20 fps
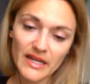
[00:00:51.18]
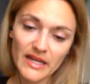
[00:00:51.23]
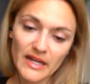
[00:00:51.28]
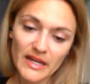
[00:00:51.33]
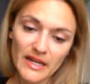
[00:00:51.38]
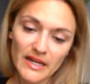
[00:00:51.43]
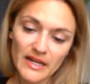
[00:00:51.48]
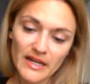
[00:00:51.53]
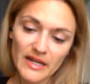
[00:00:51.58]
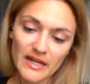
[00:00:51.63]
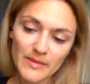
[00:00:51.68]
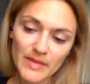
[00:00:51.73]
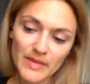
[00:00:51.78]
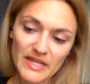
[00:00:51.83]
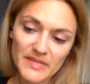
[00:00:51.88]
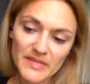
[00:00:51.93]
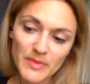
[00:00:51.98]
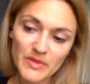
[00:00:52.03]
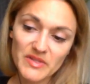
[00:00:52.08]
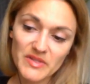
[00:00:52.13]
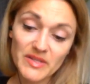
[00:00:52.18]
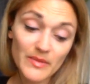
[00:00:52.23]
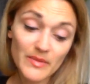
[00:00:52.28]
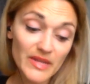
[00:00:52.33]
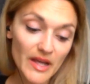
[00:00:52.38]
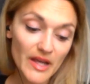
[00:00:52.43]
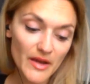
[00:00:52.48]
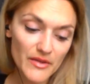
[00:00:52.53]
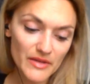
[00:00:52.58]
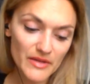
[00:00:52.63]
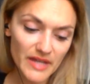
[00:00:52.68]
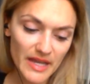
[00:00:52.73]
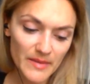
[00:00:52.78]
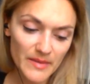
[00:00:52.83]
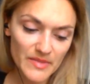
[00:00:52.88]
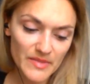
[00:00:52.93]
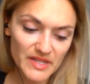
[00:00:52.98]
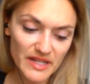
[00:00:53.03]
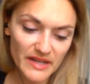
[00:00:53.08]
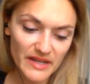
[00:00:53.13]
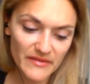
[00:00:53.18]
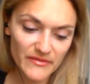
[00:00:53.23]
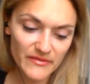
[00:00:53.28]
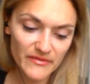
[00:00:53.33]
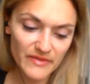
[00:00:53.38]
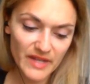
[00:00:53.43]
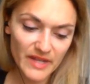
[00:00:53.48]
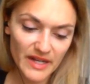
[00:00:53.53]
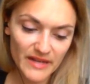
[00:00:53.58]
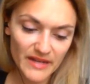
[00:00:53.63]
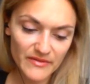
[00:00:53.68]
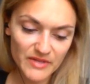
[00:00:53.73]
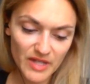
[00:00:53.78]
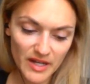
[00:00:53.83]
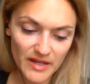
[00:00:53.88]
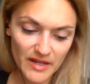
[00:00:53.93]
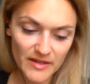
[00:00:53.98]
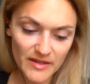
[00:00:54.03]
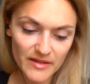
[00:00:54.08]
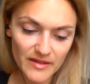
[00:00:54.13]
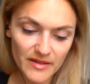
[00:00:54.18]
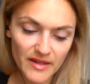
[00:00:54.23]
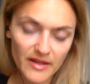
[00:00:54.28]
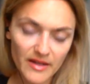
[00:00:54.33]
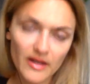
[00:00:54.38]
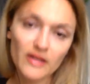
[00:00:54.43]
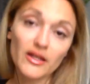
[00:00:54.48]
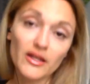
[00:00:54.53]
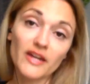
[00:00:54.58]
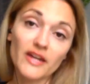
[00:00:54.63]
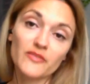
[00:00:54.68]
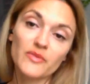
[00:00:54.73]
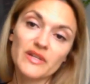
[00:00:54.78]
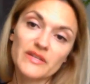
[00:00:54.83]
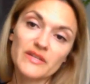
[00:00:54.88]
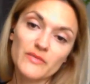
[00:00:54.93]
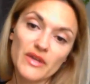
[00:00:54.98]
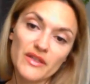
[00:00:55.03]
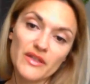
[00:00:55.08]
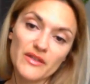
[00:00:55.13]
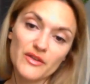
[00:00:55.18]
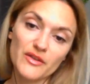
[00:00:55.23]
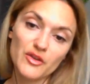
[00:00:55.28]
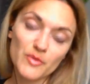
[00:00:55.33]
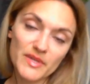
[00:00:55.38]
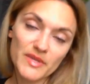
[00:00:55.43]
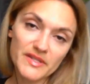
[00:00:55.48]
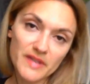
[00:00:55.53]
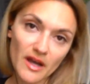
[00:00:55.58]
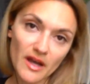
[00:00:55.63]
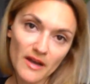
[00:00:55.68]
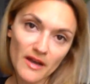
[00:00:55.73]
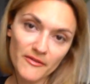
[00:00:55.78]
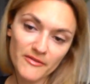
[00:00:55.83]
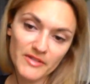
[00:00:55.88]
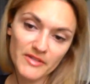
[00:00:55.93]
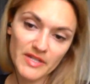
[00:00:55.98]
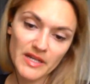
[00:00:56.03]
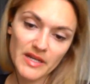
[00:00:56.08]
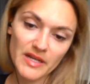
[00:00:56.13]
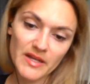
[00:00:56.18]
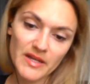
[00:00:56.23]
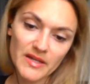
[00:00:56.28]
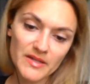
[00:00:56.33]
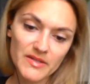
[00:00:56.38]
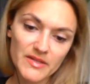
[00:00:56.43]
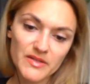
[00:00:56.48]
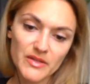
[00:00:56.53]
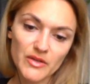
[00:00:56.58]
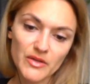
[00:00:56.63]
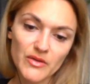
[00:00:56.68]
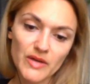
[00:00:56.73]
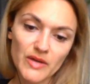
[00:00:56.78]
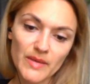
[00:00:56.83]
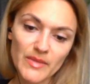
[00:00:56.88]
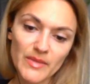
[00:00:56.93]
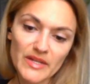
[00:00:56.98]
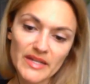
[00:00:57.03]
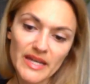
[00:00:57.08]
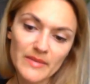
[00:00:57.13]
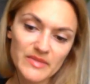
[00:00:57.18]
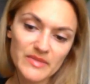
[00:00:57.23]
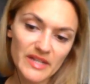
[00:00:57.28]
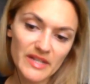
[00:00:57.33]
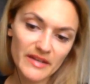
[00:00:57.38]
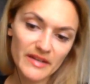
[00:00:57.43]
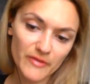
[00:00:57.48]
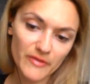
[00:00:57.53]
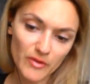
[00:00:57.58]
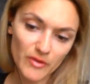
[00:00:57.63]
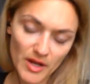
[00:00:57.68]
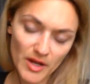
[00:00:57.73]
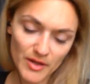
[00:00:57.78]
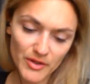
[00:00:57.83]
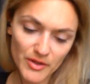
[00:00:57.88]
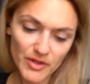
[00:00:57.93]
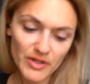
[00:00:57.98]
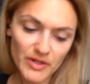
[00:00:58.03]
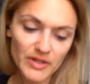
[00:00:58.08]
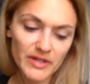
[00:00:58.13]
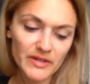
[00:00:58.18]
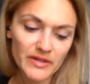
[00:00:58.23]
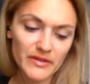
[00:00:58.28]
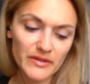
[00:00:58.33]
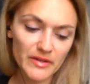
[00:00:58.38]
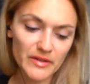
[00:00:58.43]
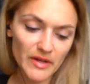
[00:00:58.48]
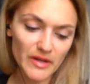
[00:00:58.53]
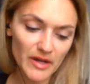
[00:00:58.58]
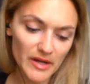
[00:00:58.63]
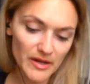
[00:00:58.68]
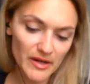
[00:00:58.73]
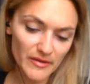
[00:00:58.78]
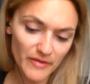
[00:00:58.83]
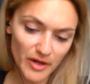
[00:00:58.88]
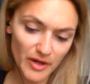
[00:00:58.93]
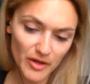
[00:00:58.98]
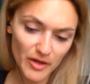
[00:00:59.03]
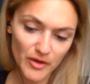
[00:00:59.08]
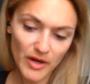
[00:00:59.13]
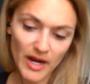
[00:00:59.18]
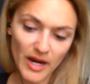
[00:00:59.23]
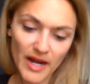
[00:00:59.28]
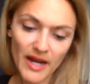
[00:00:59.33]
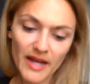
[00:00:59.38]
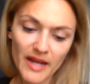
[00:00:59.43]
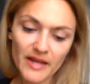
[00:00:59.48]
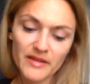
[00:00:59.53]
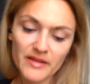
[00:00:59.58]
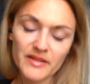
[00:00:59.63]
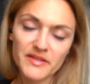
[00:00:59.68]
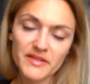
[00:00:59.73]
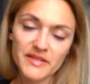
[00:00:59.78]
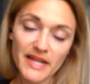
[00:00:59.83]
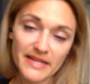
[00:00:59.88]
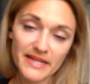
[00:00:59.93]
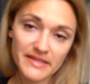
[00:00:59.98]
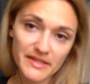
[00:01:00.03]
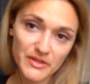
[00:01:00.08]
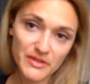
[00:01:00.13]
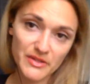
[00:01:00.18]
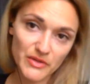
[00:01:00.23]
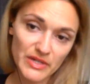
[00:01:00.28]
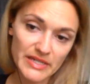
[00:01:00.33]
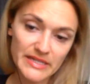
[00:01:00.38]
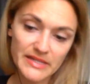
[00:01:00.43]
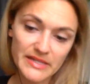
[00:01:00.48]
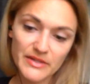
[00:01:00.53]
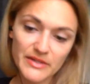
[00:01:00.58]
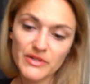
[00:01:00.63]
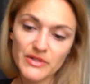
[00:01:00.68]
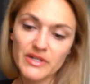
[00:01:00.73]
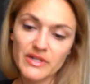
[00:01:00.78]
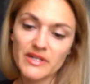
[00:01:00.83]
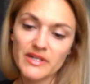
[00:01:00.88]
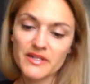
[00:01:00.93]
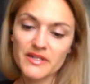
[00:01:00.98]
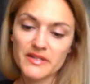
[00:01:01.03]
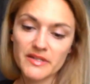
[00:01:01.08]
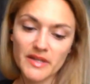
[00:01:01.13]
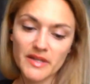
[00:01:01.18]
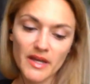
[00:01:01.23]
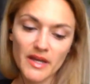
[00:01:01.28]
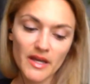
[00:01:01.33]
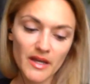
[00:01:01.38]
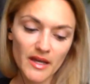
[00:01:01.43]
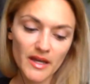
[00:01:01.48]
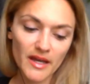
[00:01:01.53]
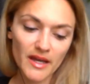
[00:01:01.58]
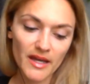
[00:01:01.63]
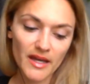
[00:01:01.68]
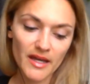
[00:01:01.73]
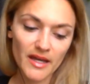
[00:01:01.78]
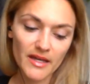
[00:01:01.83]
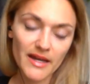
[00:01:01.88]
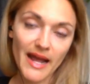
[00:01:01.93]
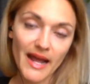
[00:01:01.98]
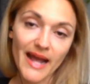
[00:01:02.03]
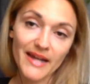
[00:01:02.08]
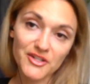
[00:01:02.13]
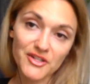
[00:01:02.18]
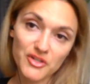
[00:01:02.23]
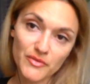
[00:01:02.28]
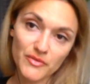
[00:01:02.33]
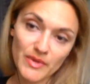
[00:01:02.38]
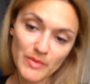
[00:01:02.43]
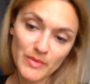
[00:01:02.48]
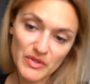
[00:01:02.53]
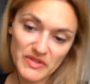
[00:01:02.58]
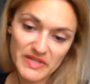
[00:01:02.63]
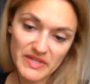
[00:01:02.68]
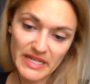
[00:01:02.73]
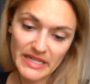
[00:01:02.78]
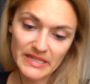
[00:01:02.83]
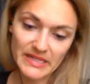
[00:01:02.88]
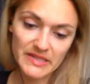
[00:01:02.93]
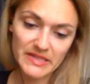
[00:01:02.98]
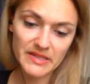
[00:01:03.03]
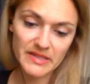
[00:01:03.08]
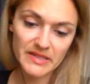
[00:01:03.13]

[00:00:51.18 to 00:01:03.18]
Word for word: I suppose some of the other games that I've done, a lot have been with Ubisoft. So I'm in games like For Honor and Far Cry, the Assassin's Creed series, and Ash and Rainbow Six.